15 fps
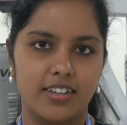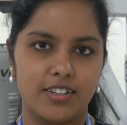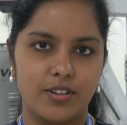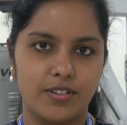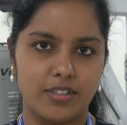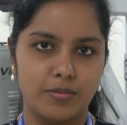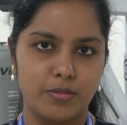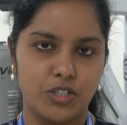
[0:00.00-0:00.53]

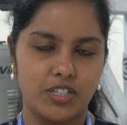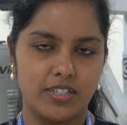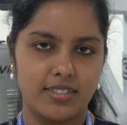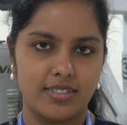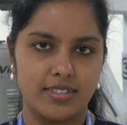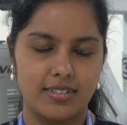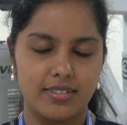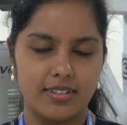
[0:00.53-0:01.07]
Doctor Mishra
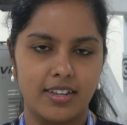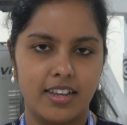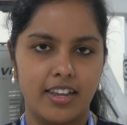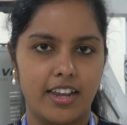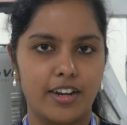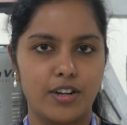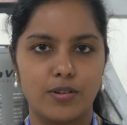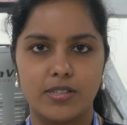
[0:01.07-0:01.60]
sir
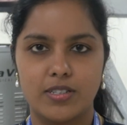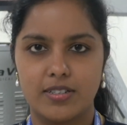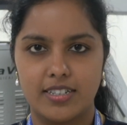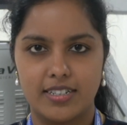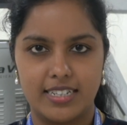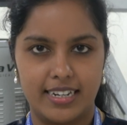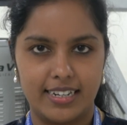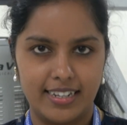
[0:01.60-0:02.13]
and also
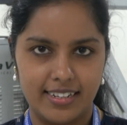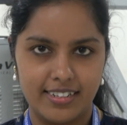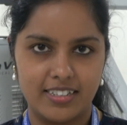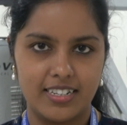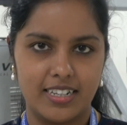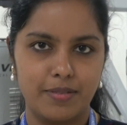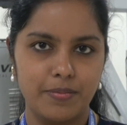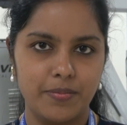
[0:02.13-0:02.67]
the technical
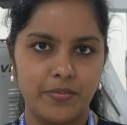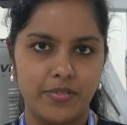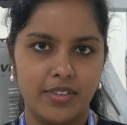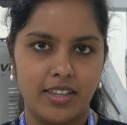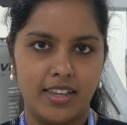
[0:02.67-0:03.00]
team,